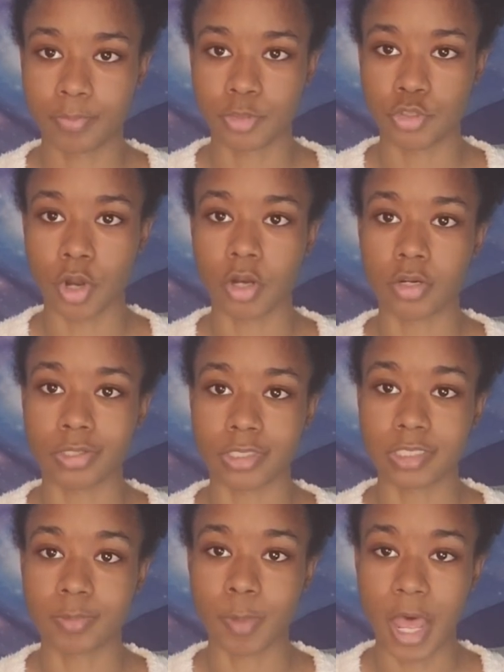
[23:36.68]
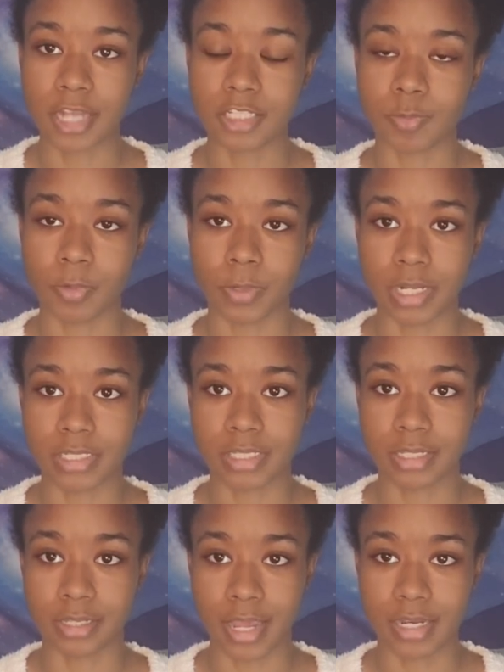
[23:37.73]
darker spots, but when I
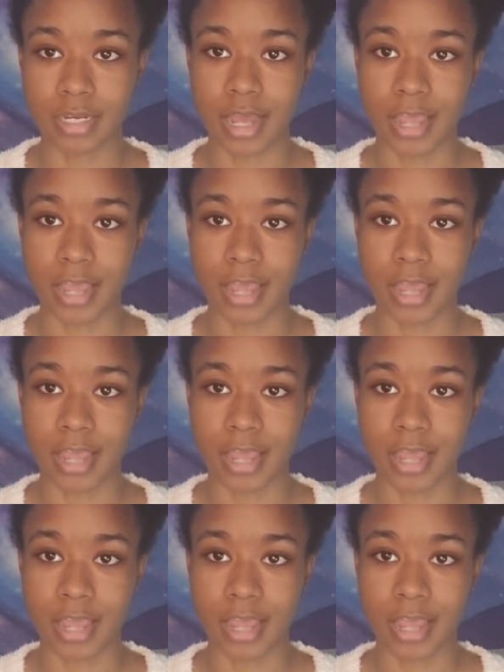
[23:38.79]
say lighten,